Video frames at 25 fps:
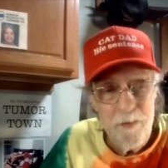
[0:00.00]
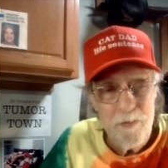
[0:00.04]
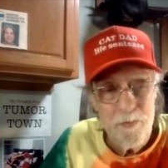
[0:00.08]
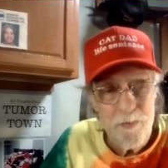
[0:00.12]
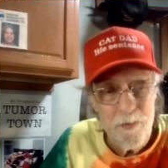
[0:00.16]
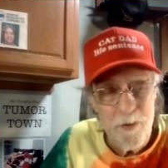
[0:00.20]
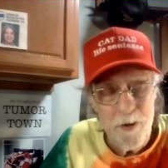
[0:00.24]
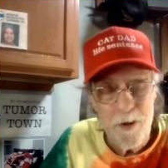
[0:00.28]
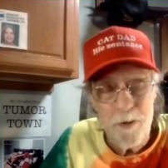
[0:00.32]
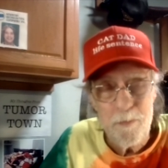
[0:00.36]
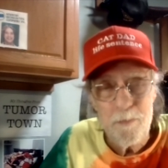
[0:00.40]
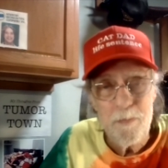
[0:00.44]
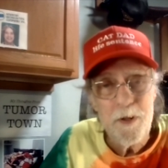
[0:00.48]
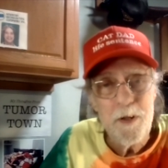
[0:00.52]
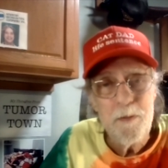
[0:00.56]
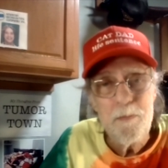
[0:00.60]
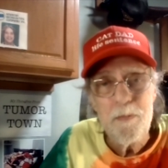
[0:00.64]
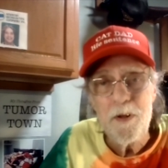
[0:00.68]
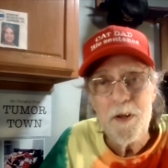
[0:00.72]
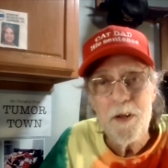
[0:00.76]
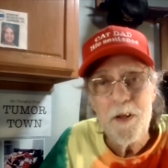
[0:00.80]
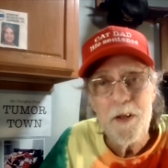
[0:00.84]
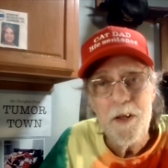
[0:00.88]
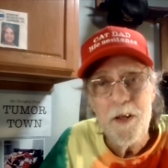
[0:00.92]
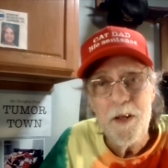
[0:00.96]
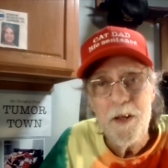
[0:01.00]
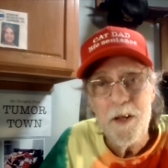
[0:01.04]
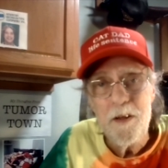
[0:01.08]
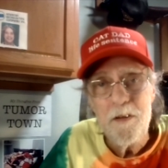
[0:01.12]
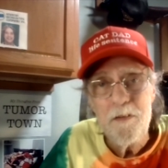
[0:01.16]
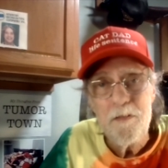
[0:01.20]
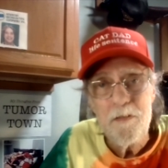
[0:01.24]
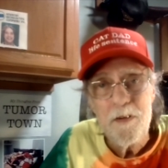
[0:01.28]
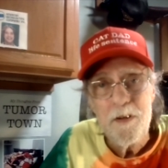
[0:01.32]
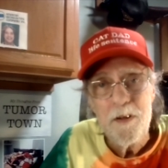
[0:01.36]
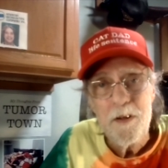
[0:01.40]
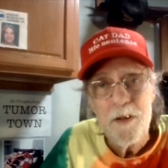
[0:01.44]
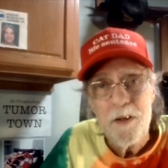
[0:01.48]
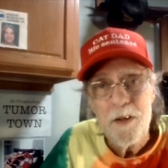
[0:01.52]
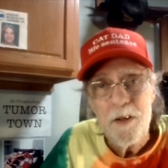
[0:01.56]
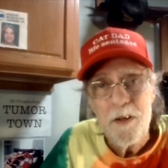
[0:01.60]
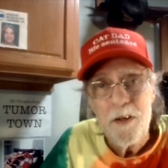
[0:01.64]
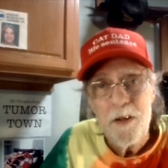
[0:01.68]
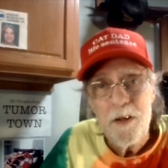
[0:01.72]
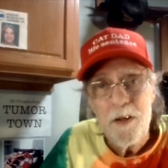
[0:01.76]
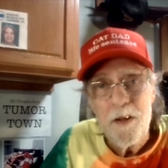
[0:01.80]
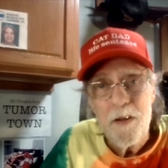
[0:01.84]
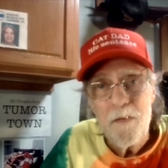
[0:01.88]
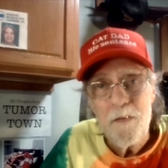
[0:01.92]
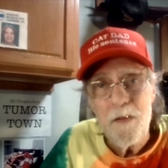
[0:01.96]
firmly believe
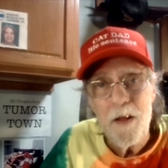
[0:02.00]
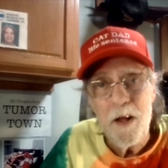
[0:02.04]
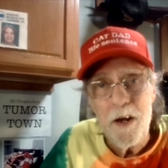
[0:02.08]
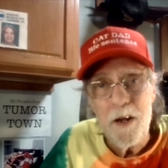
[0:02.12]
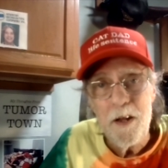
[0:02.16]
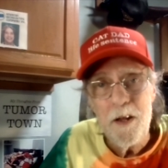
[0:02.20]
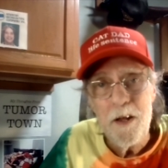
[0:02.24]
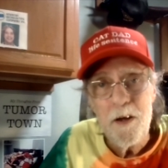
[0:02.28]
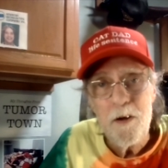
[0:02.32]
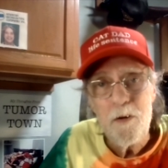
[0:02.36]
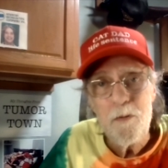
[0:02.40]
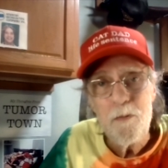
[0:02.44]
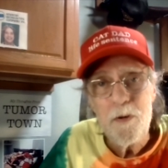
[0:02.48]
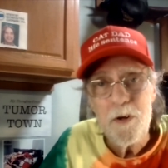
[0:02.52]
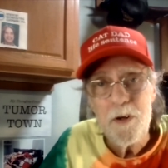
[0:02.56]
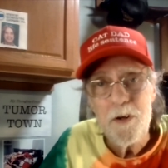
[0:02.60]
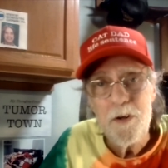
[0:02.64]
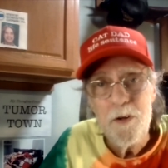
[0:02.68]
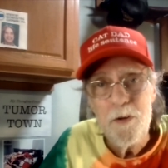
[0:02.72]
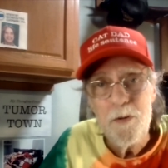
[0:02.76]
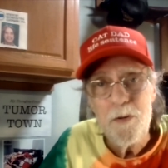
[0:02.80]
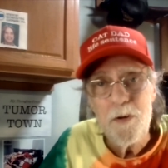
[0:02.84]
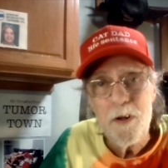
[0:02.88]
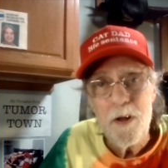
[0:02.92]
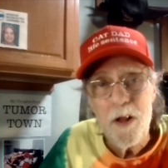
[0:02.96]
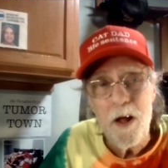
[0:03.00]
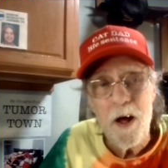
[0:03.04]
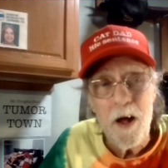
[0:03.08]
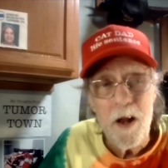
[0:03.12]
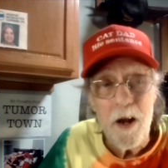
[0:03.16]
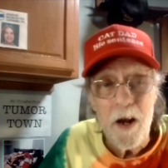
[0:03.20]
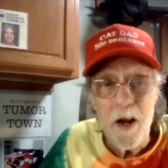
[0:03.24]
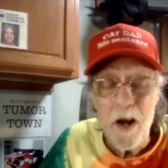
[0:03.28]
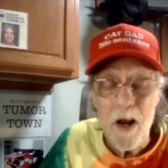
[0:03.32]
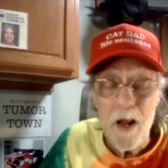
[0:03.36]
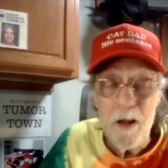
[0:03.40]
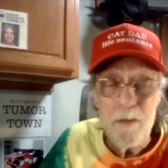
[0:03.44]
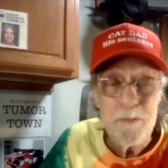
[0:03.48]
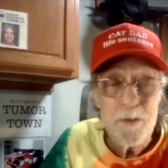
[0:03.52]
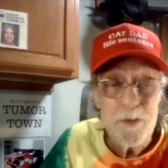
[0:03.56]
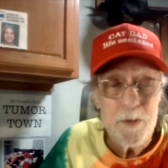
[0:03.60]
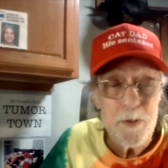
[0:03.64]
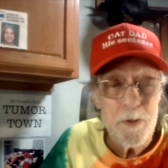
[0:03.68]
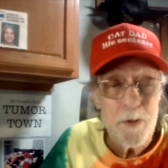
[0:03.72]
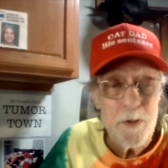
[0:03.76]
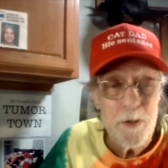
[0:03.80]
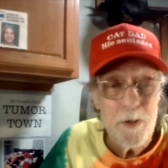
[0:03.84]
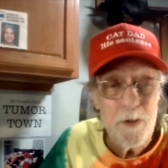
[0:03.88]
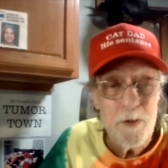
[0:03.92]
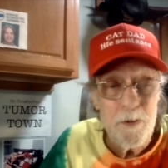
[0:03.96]
that it would do a lot. And I'm
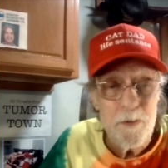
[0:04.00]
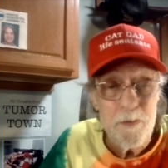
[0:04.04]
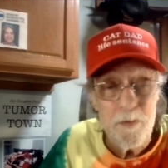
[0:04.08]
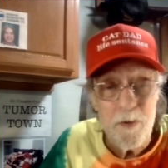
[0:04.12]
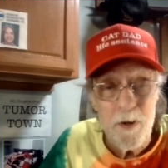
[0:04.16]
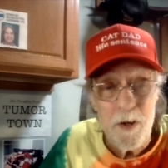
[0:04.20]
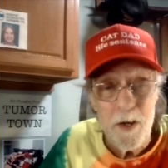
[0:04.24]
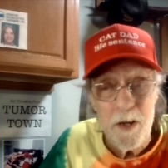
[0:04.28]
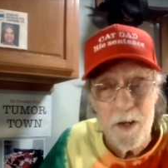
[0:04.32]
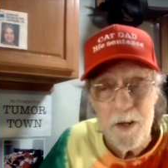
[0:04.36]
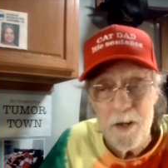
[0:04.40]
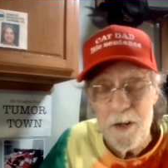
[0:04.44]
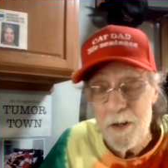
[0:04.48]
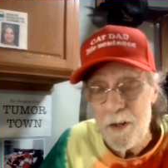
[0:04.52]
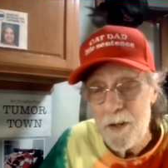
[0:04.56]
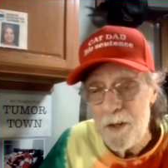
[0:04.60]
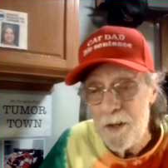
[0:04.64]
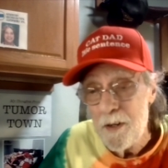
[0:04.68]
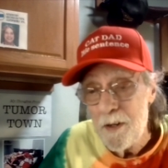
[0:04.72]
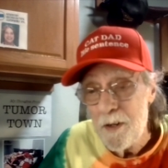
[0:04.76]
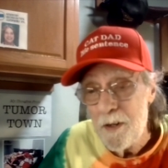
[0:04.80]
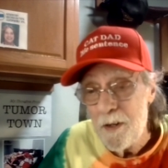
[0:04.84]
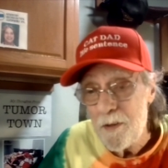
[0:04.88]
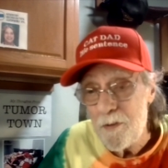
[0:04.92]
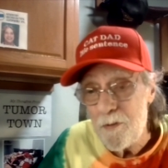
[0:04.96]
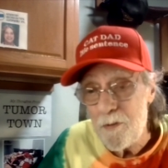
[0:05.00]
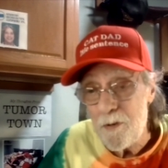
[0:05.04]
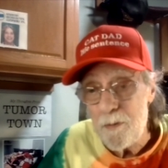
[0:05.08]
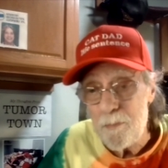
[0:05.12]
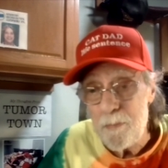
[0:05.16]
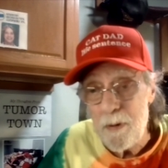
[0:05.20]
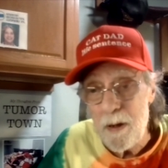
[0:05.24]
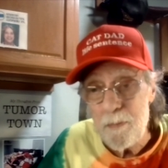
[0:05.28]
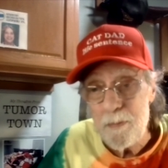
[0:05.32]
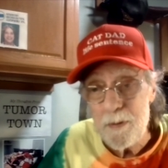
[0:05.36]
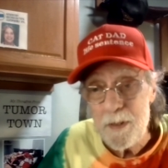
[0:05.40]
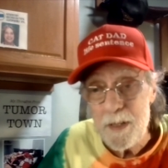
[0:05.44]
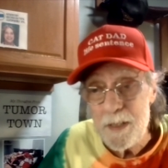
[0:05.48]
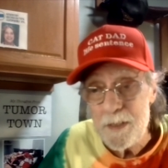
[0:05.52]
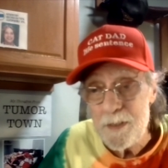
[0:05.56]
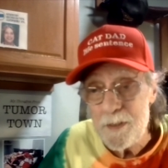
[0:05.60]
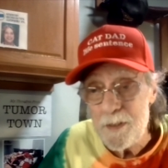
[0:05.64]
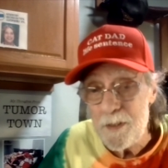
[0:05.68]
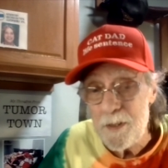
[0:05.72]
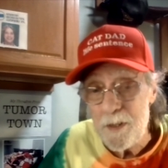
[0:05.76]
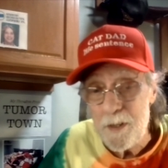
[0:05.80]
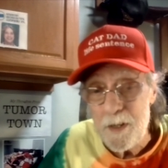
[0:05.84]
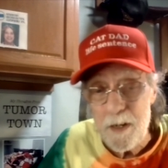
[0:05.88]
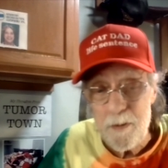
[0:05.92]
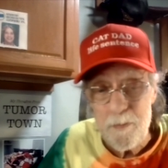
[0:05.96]
sure you'll find the Republicans
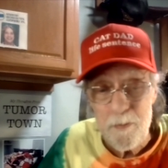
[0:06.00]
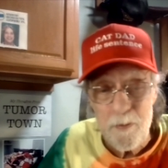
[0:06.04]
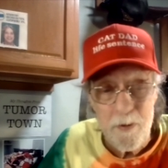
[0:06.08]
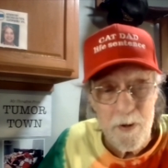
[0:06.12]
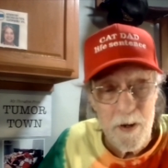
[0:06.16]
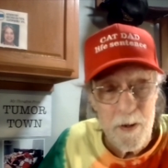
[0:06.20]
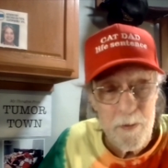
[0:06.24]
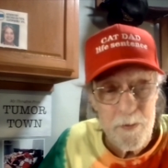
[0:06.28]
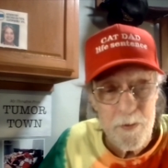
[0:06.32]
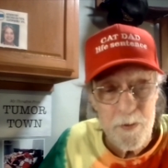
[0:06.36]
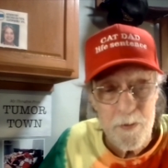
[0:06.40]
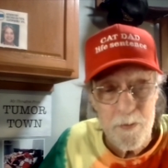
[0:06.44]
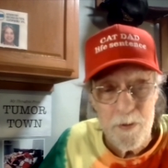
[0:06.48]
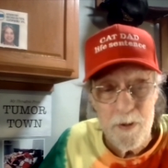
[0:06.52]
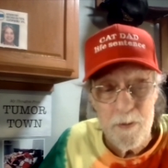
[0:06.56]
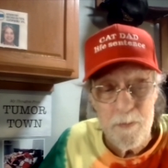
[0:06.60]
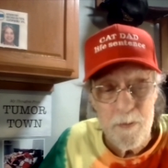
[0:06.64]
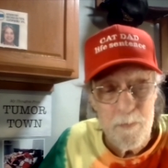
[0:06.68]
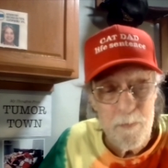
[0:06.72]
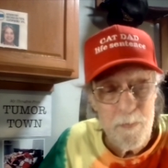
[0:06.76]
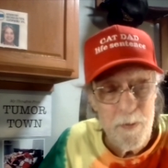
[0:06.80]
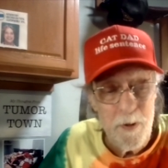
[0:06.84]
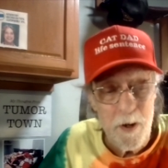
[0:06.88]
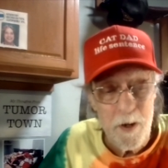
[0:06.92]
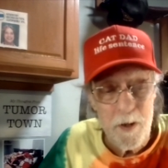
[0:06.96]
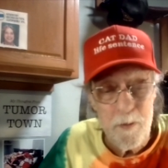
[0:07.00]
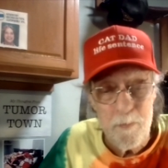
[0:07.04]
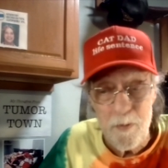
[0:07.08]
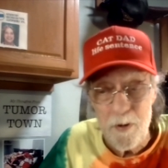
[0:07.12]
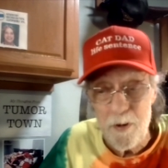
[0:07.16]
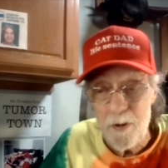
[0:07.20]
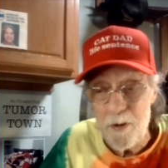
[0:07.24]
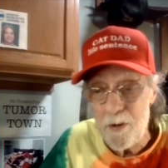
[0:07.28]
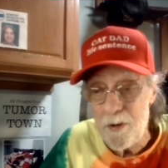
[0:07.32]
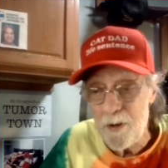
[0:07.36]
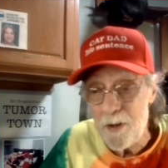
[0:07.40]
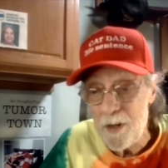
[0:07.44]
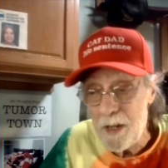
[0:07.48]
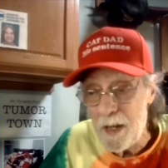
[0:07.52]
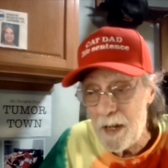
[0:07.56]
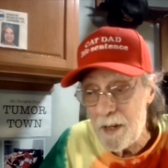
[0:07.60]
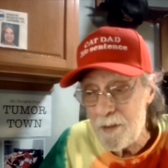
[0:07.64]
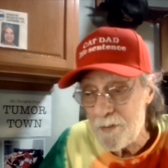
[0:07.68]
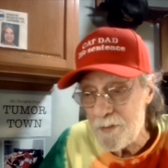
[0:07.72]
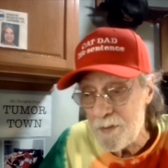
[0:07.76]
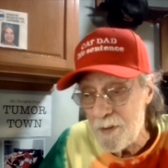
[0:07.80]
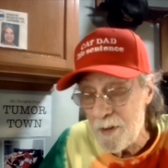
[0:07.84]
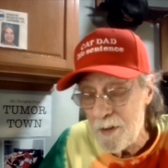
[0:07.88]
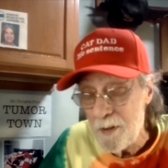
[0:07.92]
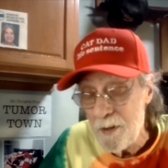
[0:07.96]
and the Democrats screaming bloody murder
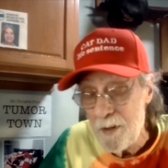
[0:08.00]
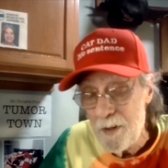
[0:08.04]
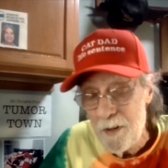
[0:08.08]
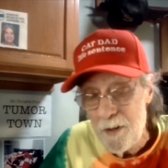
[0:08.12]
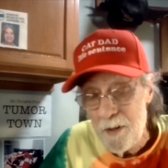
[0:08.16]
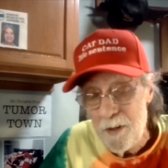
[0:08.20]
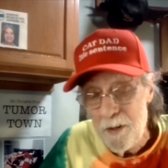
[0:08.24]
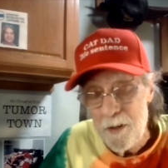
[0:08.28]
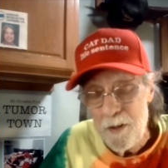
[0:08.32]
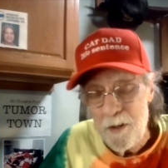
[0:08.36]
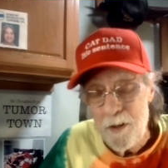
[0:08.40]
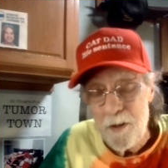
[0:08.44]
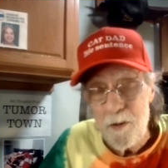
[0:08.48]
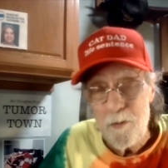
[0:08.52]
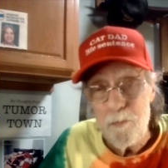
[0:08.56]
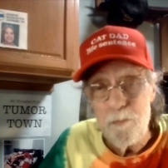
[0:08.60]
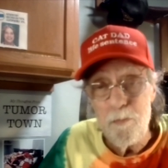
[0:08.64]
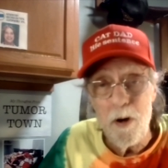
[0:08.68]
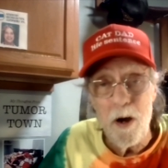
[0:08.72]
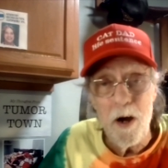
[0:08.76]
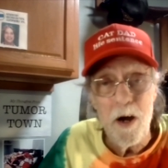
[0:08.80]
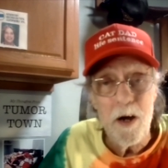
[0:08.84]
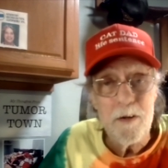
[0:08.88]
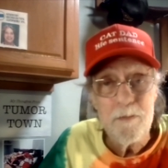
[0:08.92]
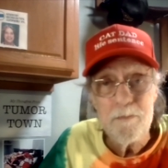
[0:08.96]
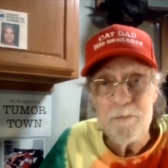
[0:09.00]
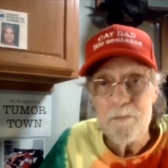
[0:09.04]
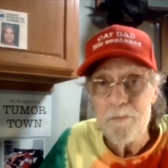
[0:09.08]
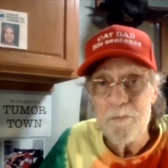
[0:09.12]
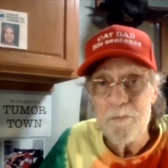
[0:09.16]
against it. But